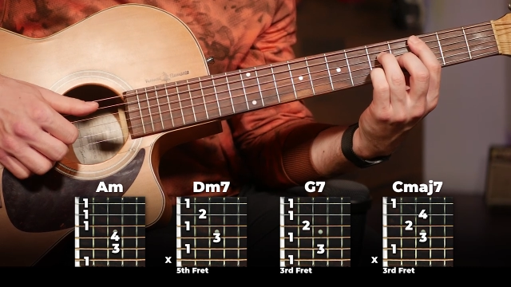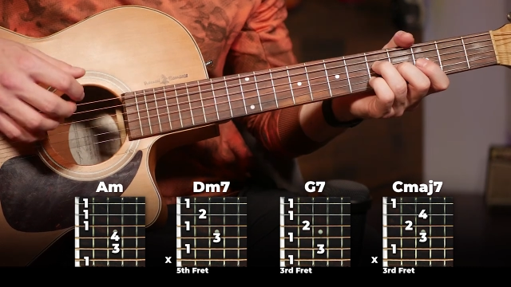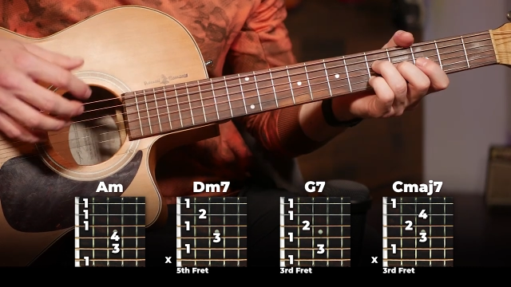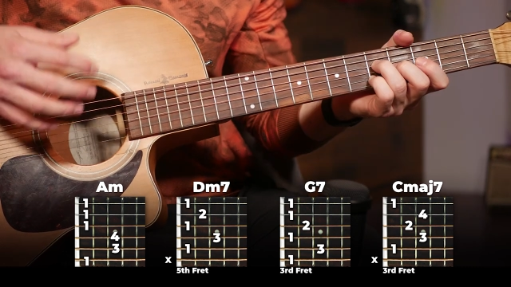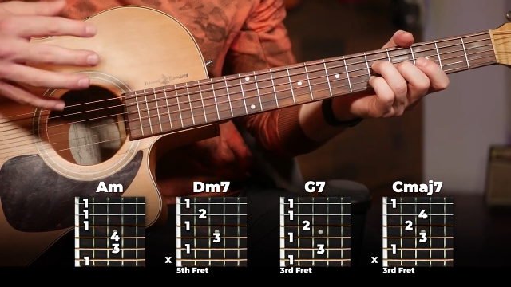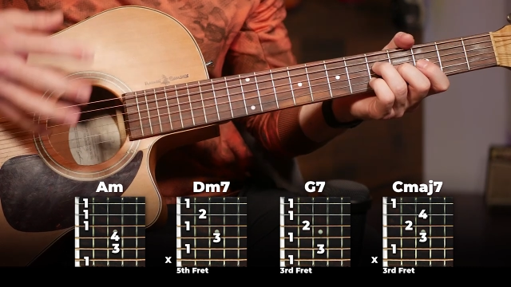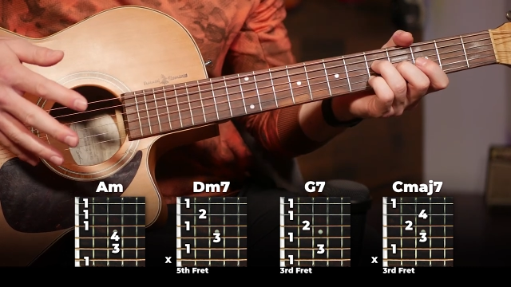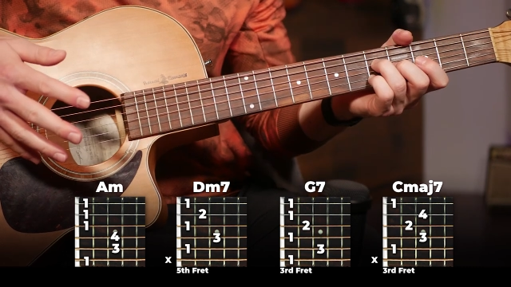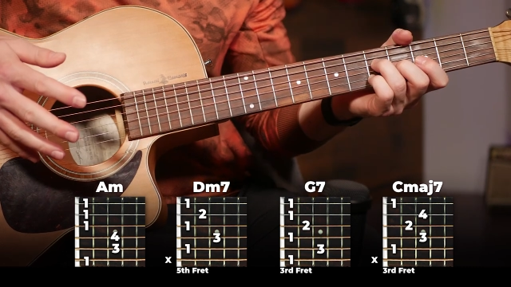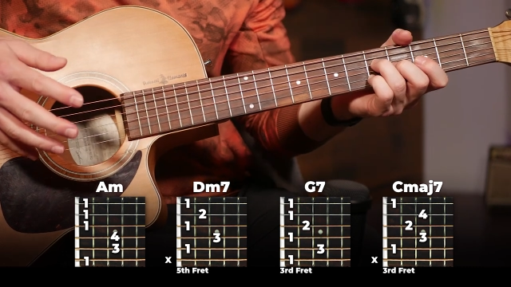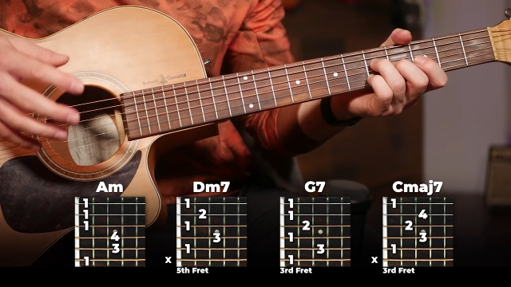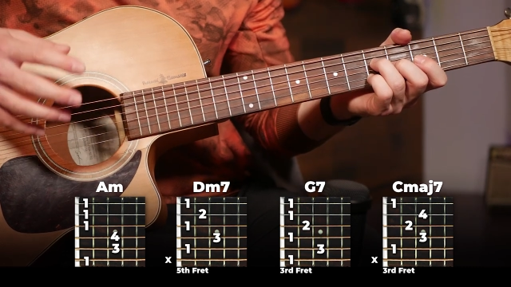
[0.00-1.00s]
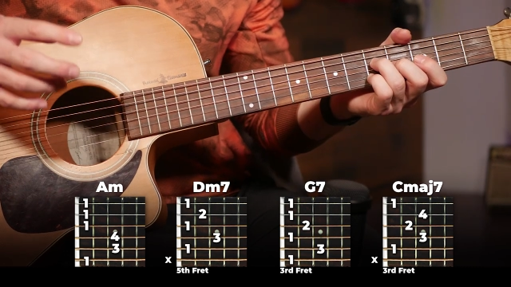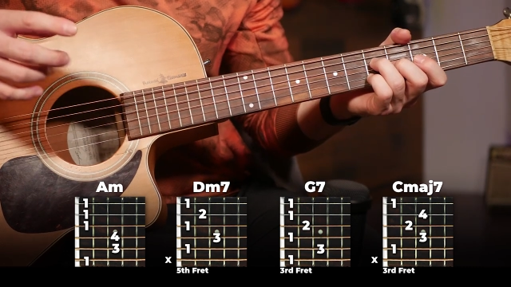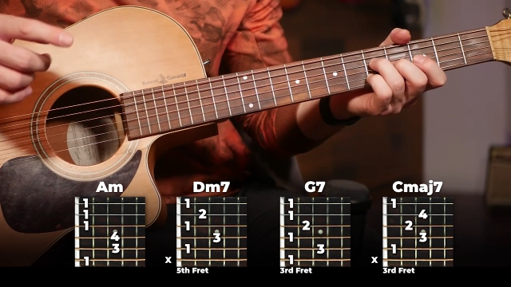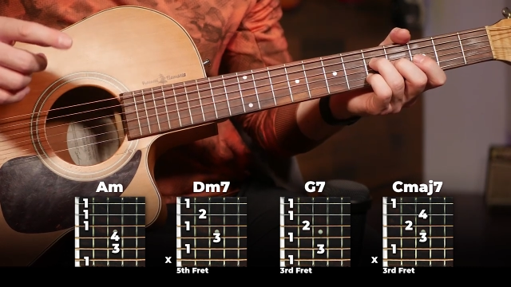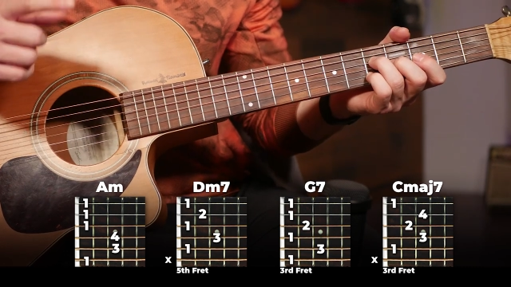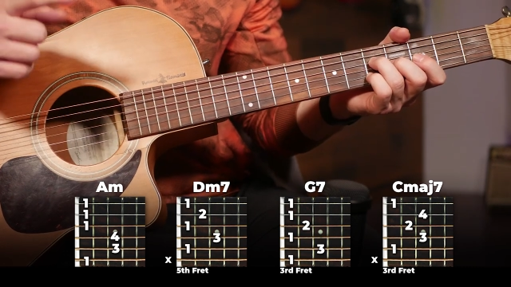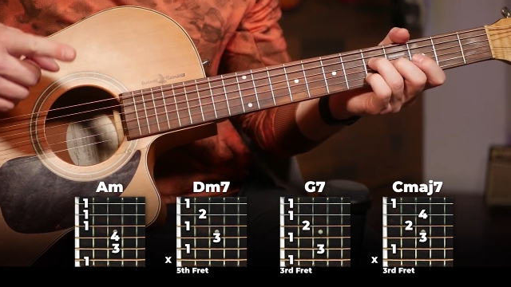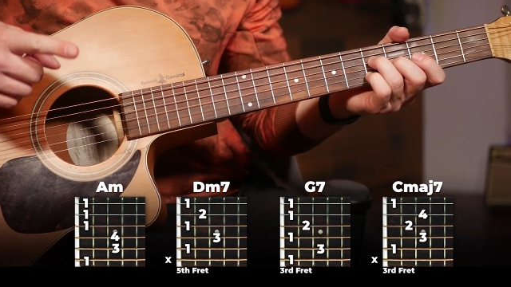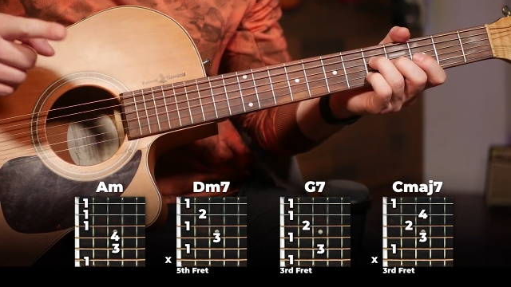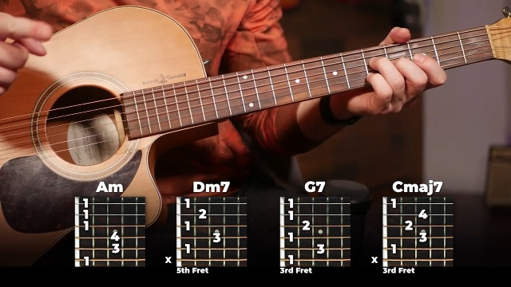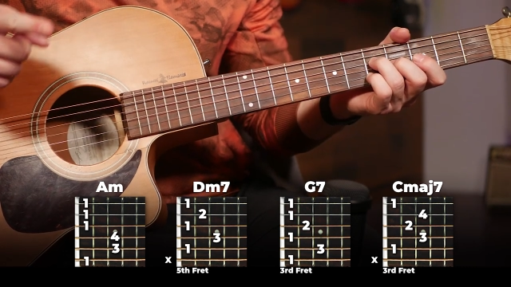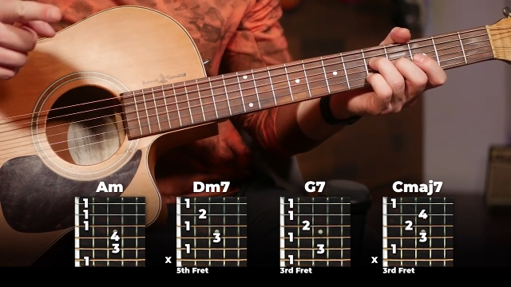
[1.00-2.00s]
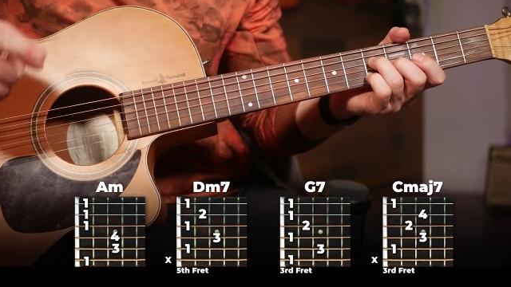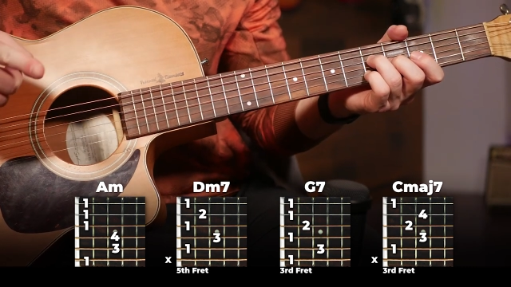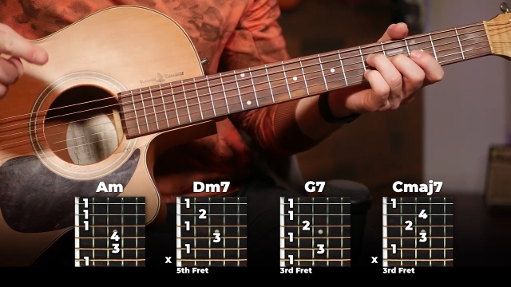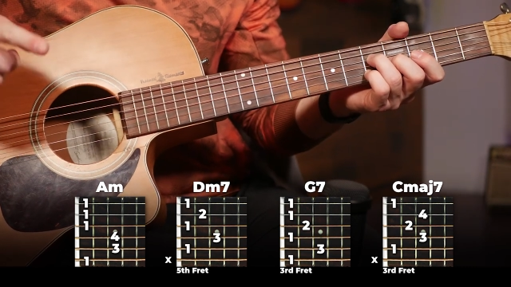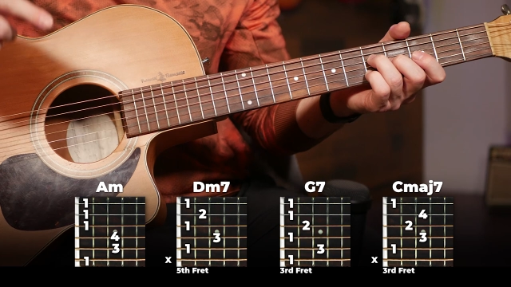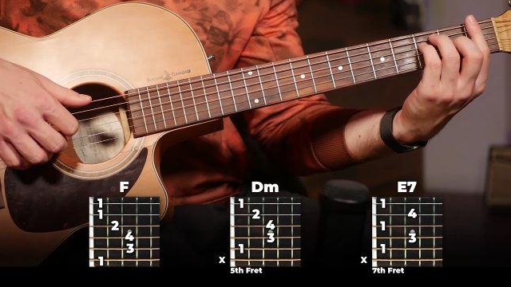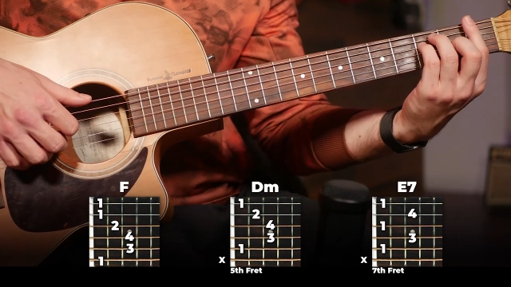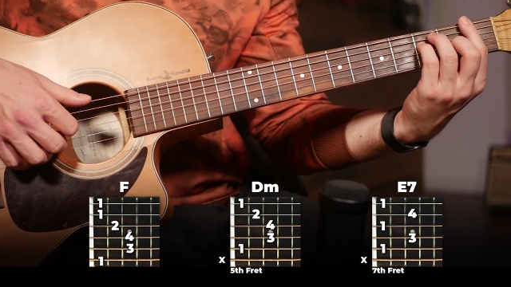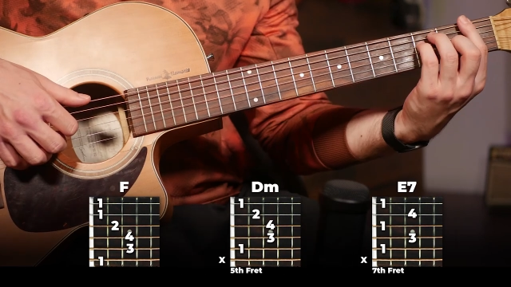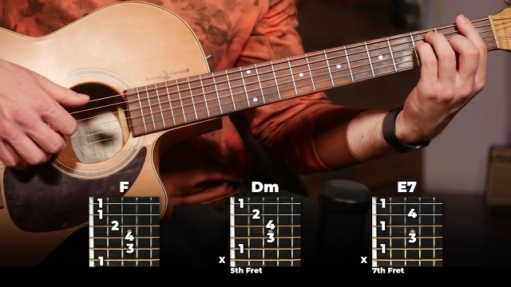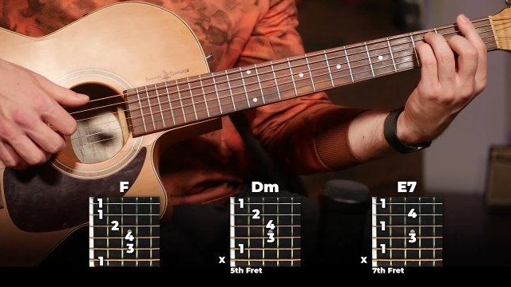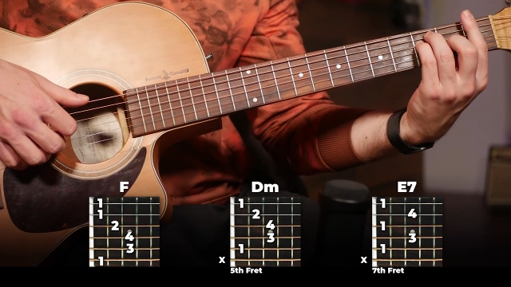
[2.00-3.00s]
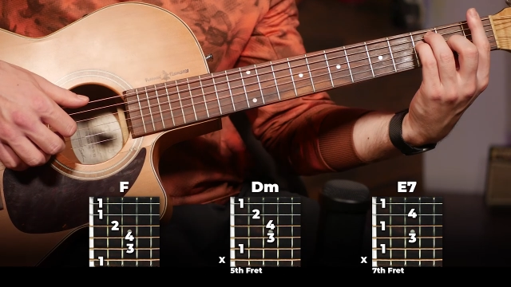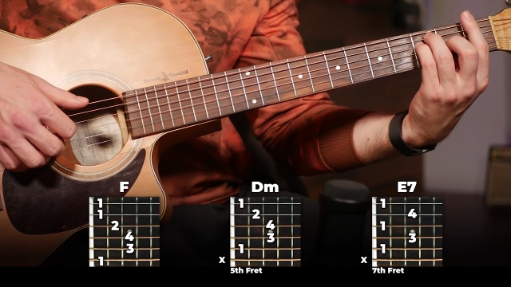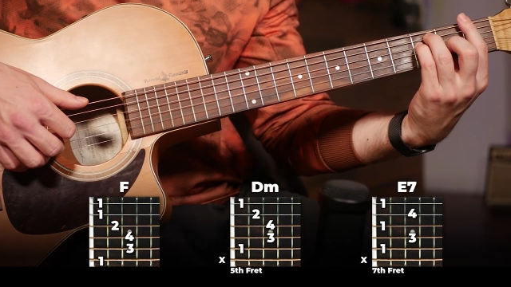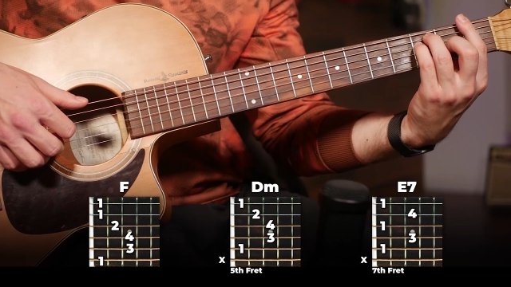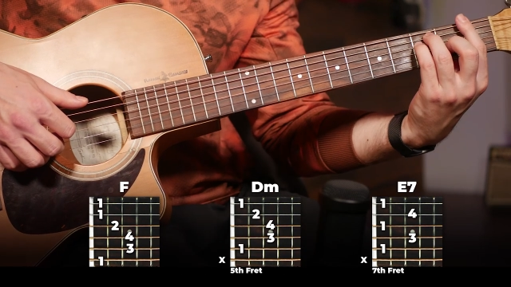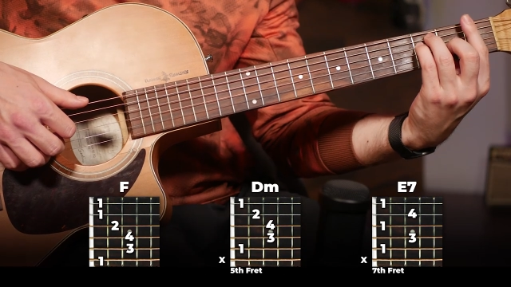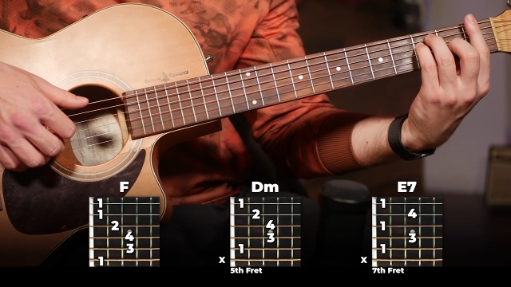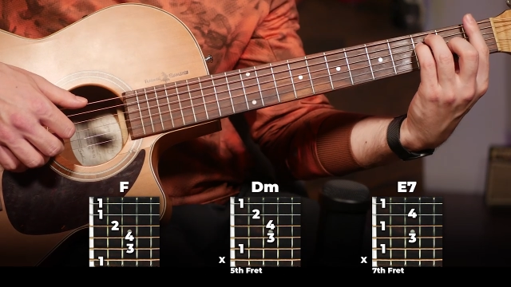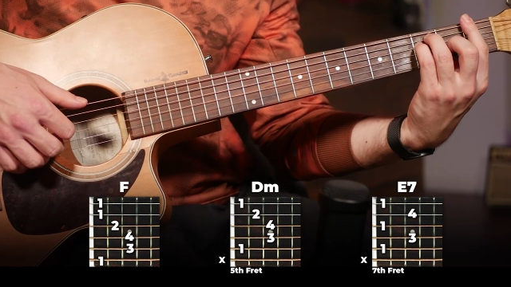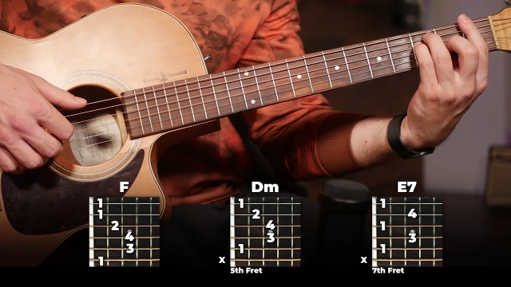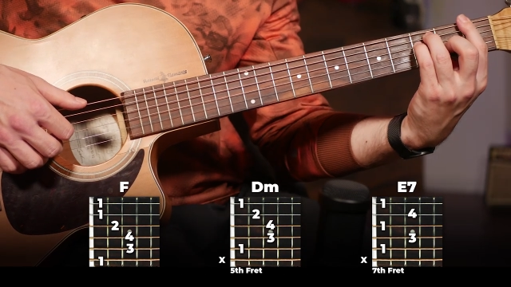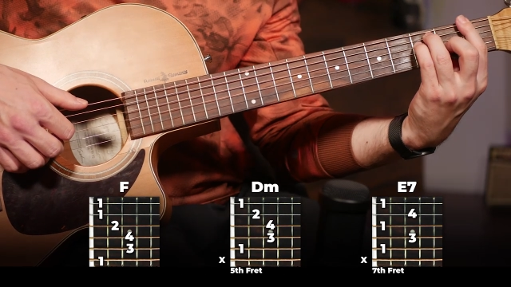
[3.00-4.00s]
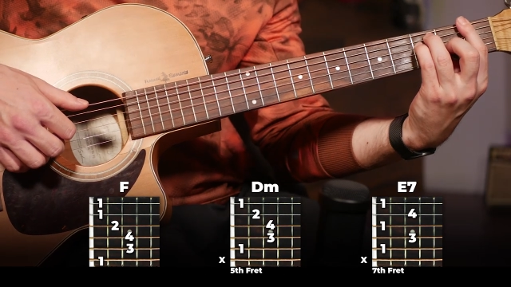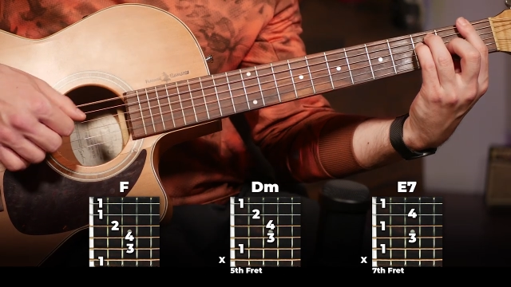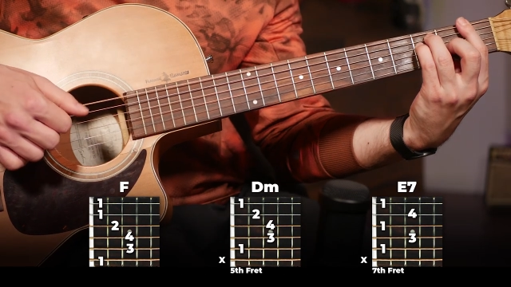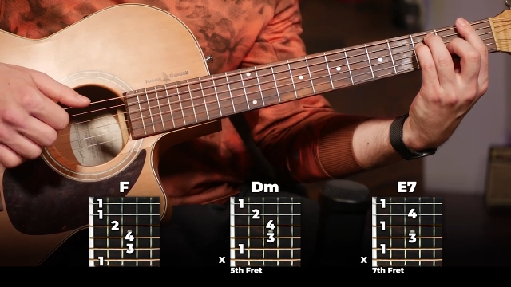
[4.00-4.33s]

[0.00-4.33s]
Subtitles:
No face is visible, so there are no lips to read.